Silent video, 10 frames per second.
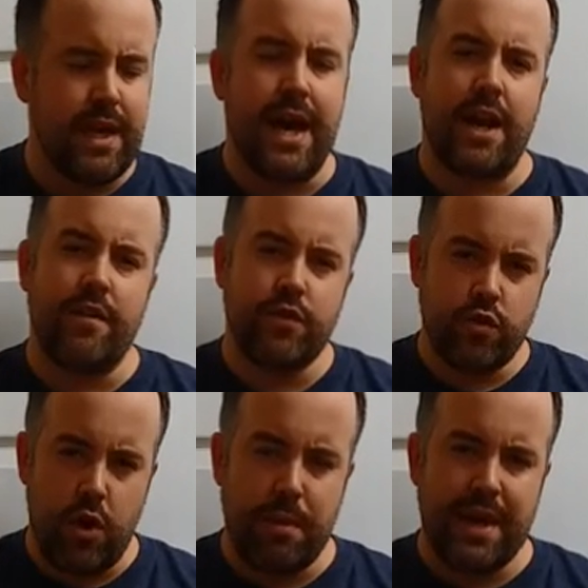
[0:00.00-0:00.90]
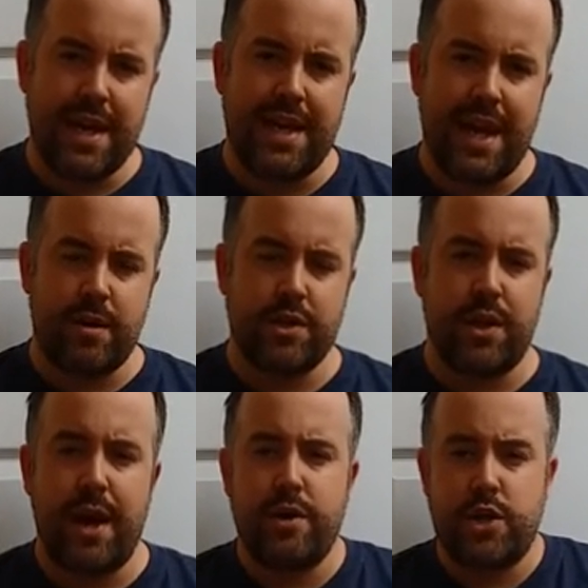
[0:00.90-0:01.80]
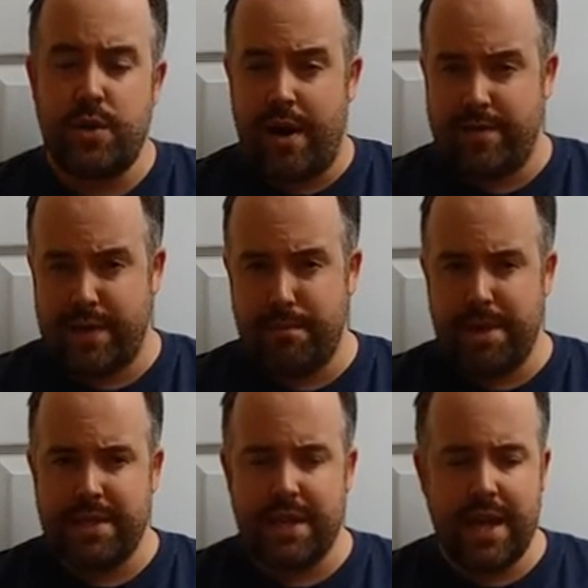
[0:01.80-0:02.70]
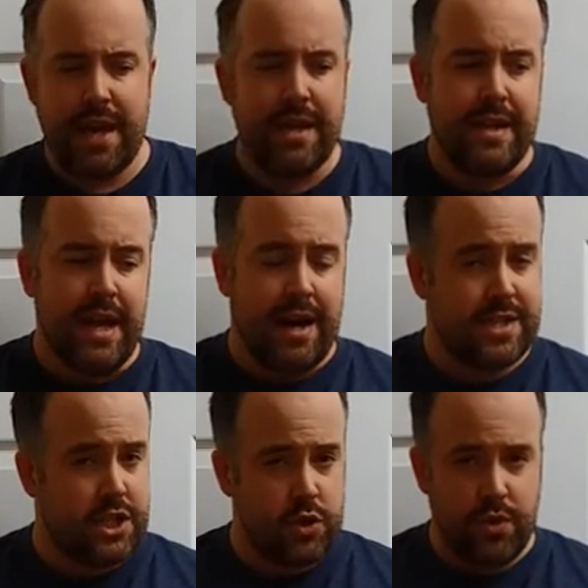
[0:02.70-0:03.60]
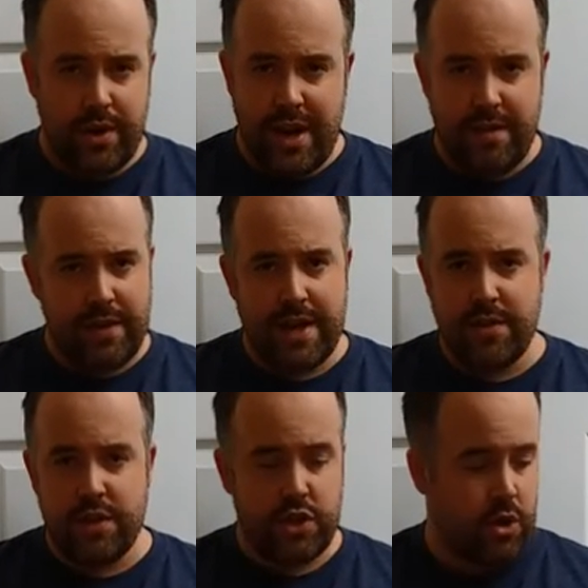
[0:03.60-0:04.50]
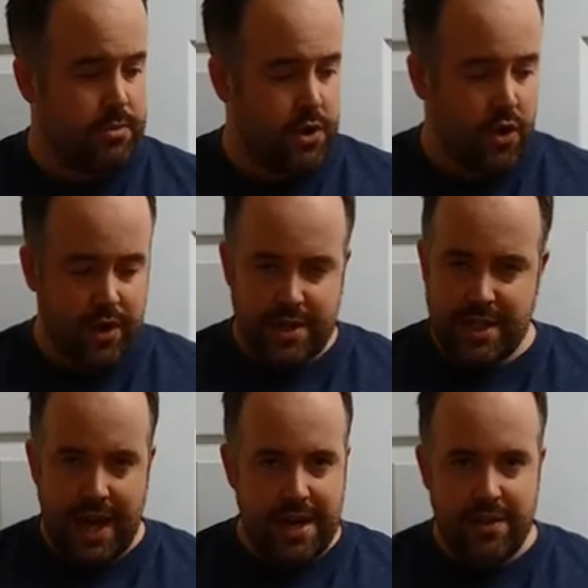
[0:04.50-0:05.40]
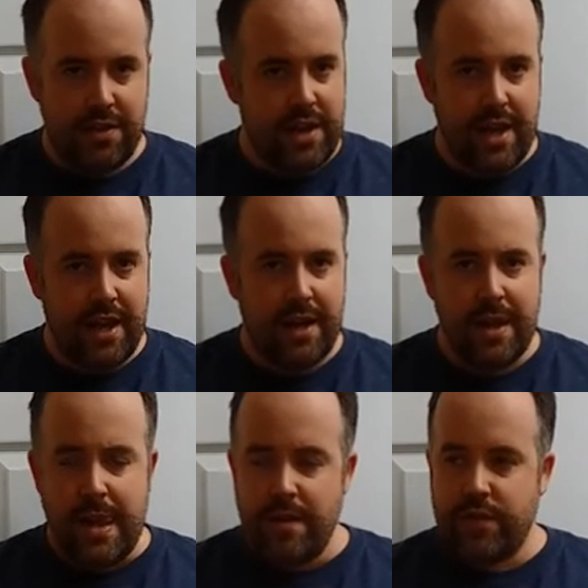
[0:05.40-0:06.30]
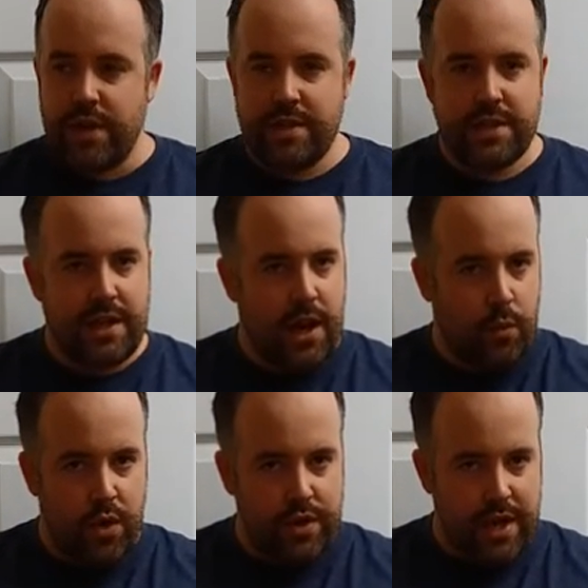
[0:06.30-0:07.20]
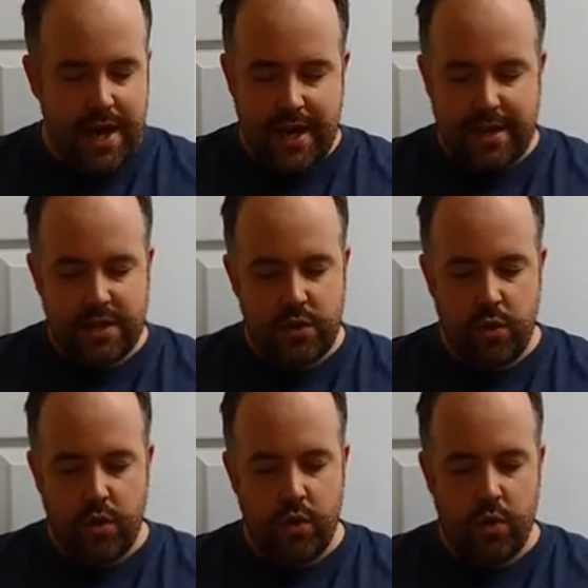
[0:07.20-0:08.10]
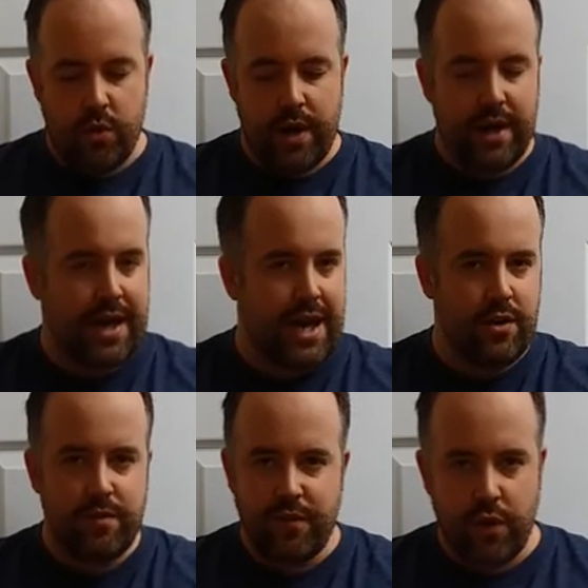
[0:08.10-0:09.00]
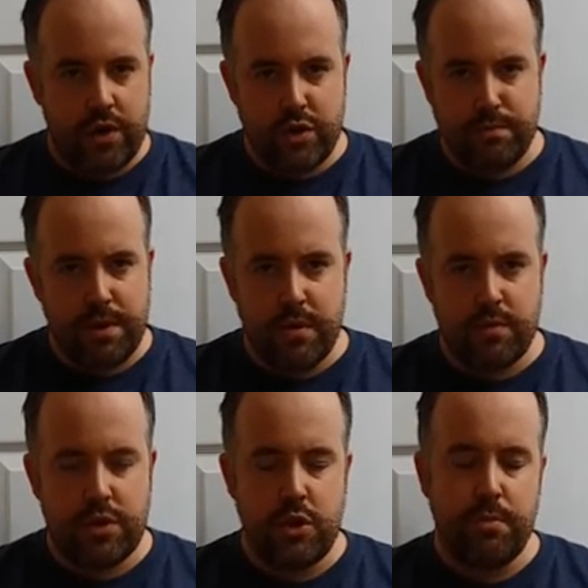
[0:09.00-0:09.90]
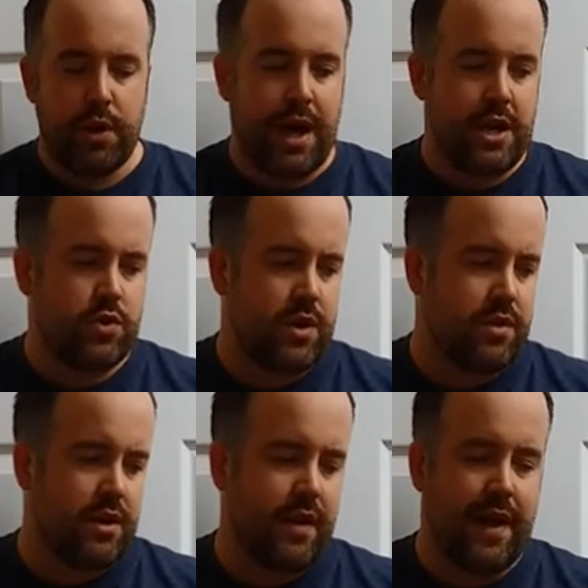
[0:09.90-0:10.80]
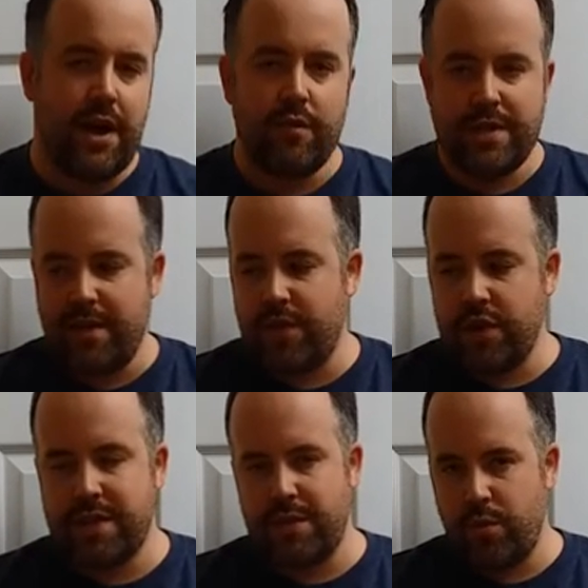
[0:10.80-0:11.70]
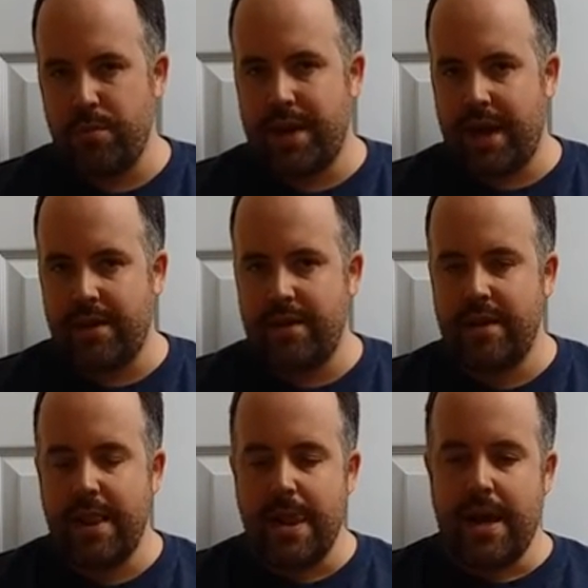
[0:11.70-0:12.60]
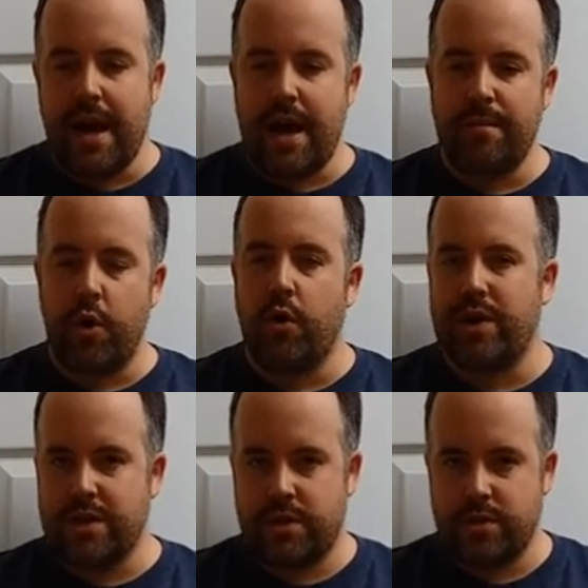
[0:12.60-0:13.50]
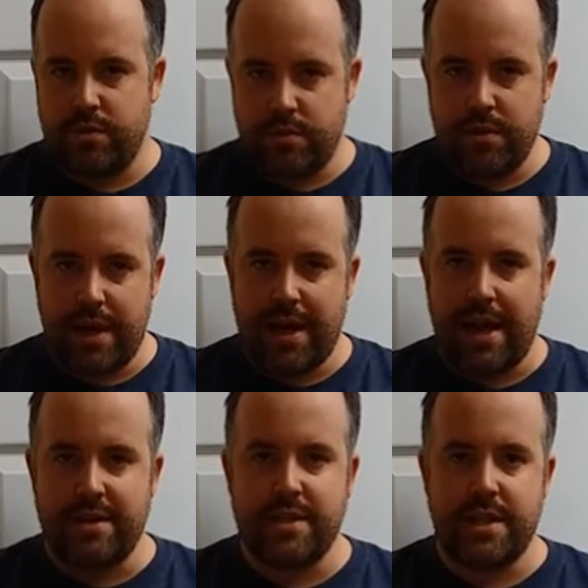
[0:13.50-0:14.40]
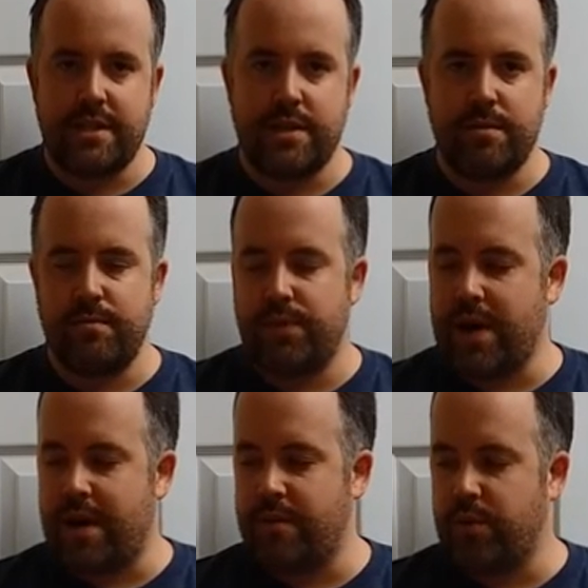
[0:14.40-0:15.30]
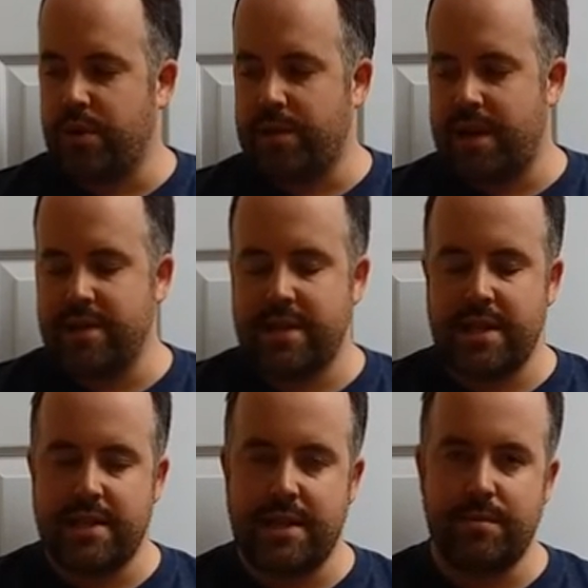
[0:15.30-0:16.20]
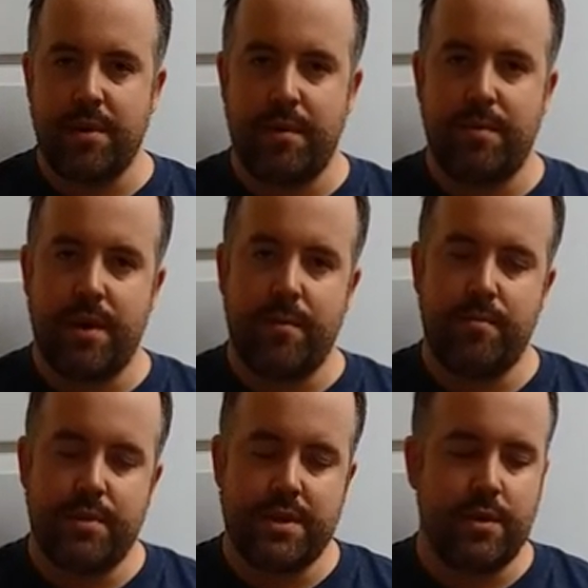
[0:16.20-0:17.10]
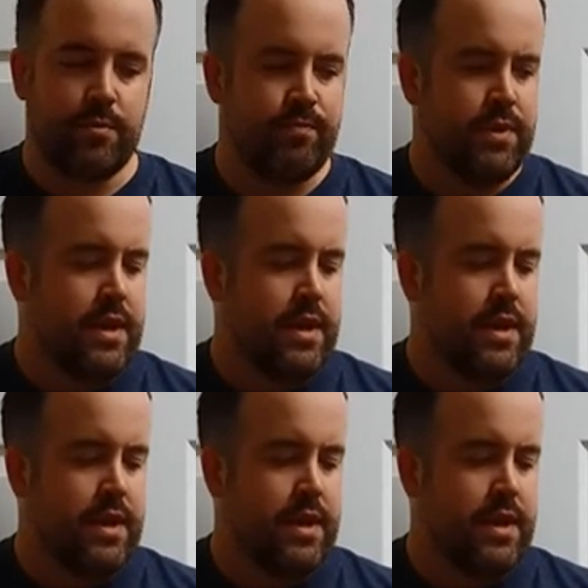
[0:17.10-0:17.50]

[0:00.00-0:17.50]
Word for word: And I've grown my gear now, so now I do have some better gear. I still don't have anything top. You're not going to see anything here that's a 1DX or, or a Canon 400mm 2.8 or anything like that. Obviously, everything you see will be Canon, um, or at least a Canon system. Uh, one of my lenses is Sigma, but but still.